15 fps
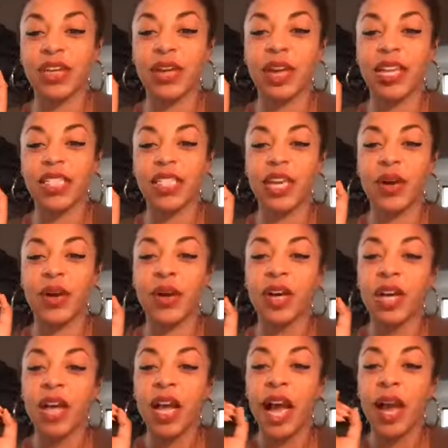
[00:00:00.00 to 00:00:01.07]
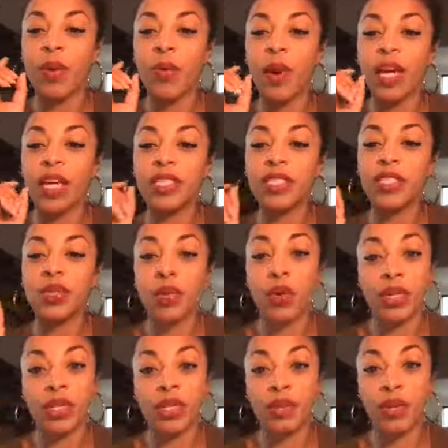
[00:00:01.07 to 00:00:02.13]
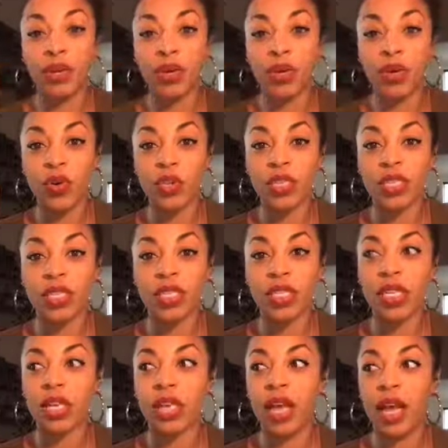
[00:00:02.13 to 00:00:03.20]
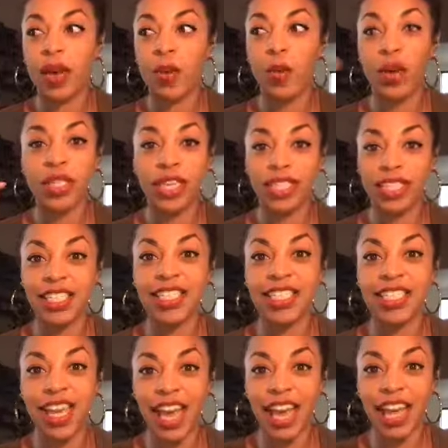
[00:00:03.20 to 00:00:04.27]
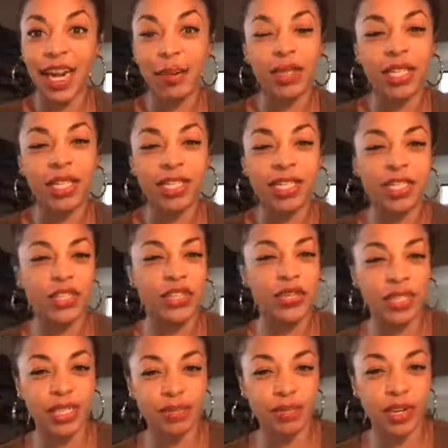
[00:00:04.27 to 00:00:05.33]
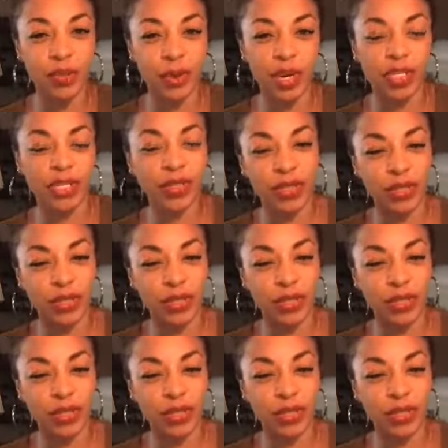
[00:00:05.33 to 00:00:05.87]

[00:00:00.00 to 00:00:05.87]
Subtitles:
Okay, so I wanted to do A Course in Miracles, one lesson a day, and I'm on lesson 273, so there's